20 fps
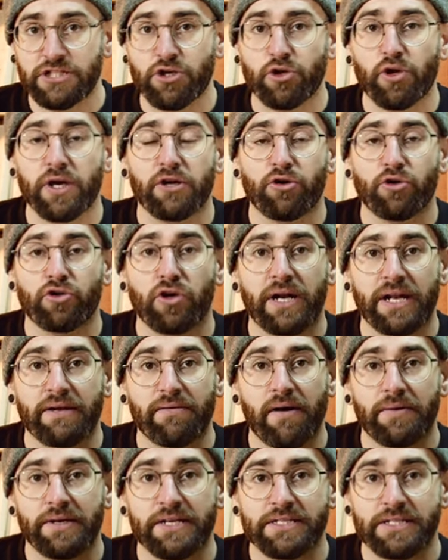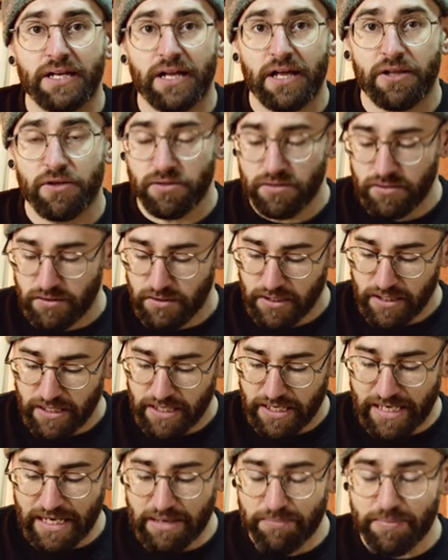In this case, I already
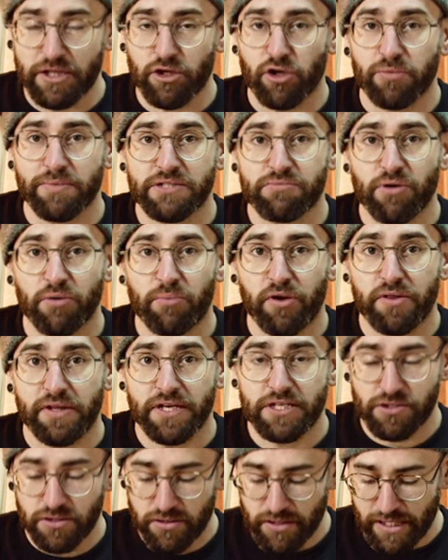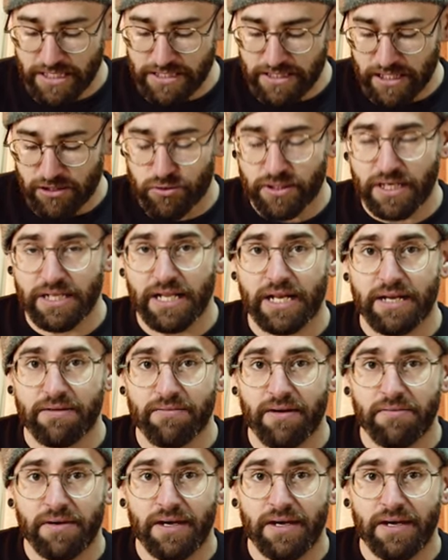can feel the burr on this side. Now I will